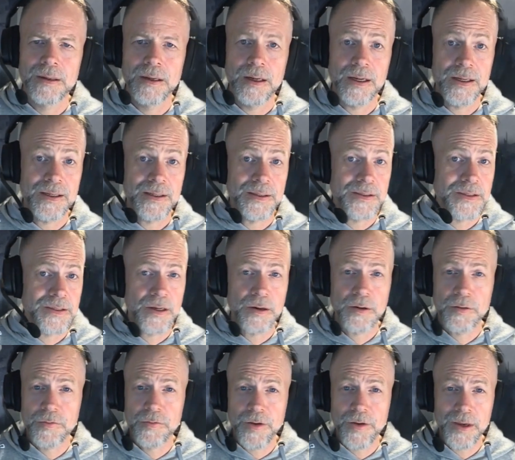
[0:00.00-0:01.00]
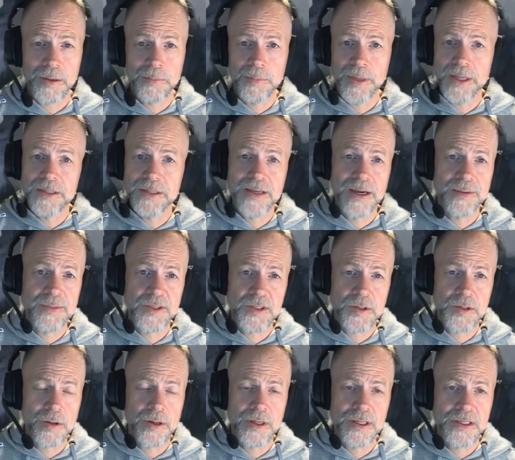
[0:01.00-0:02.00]
a terrifying bedtime
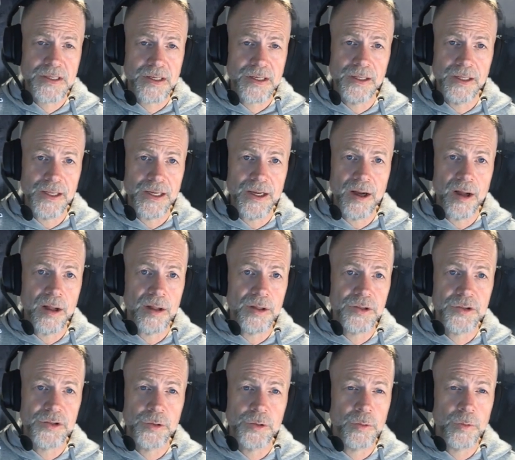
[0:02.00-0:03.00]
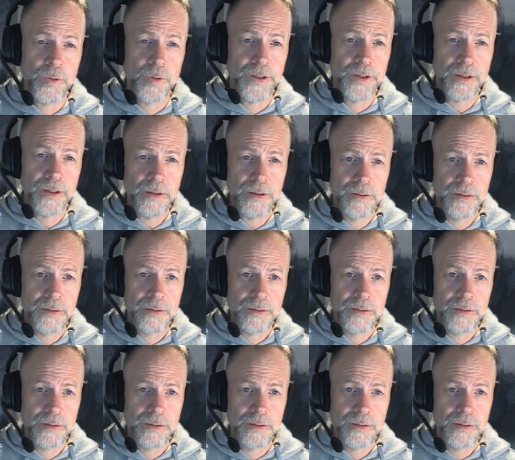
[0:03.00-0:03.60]
story, suddenly all too real.